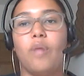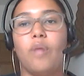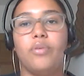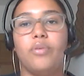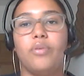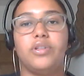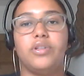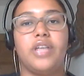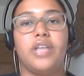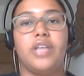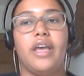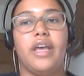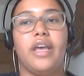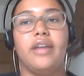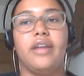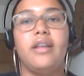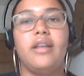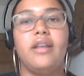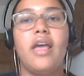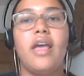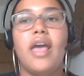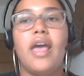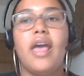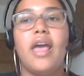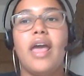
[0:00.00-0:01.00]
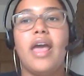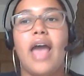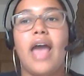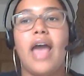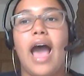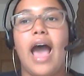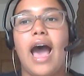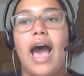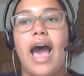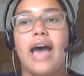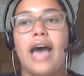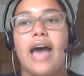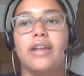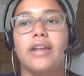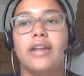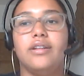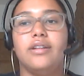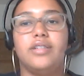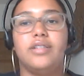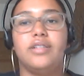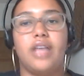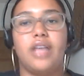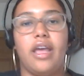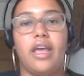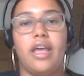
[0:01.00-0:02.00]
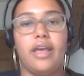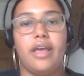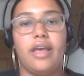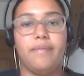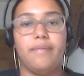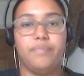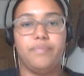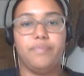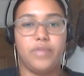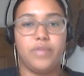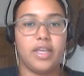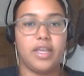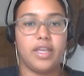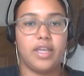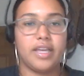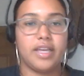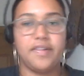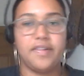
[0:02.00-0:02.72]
button, and you can